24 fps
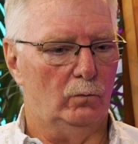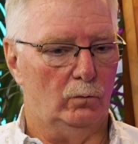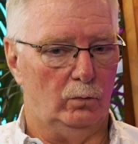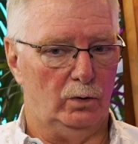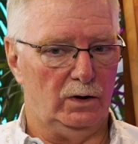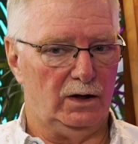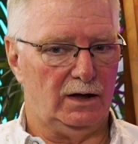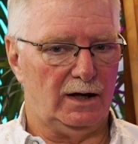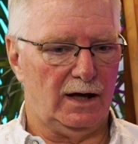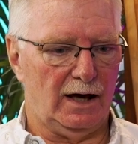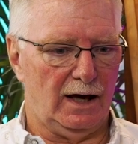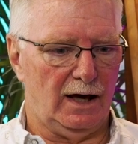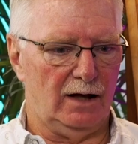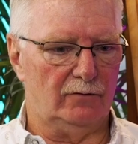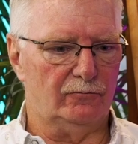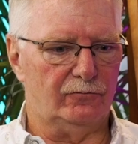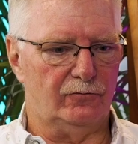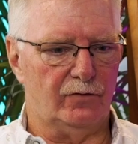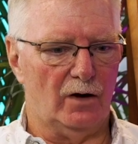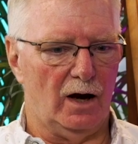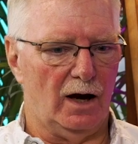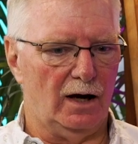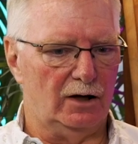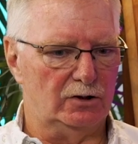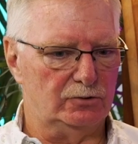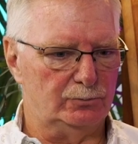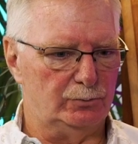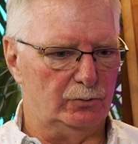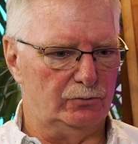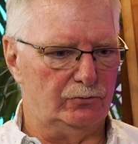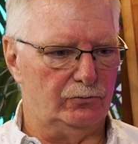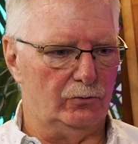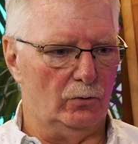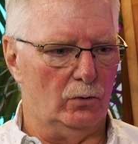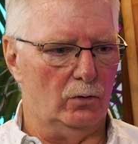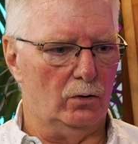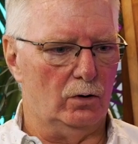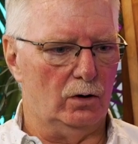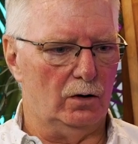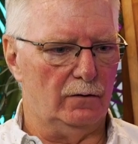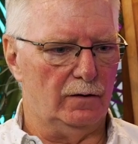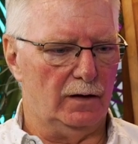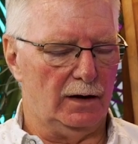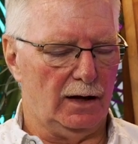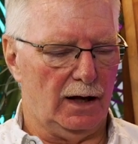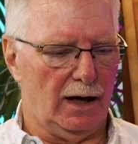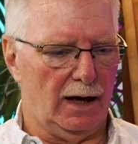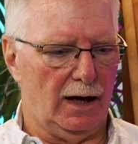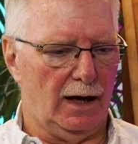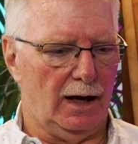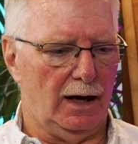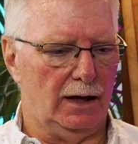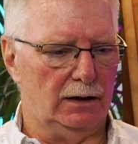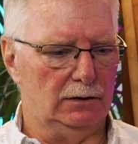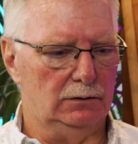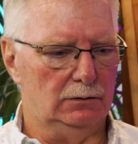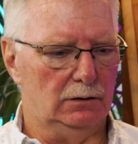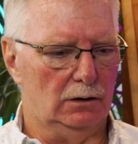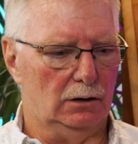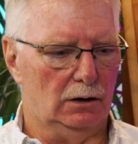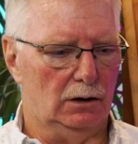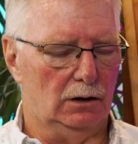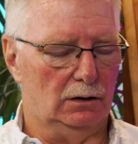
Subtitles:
We had fires before that had,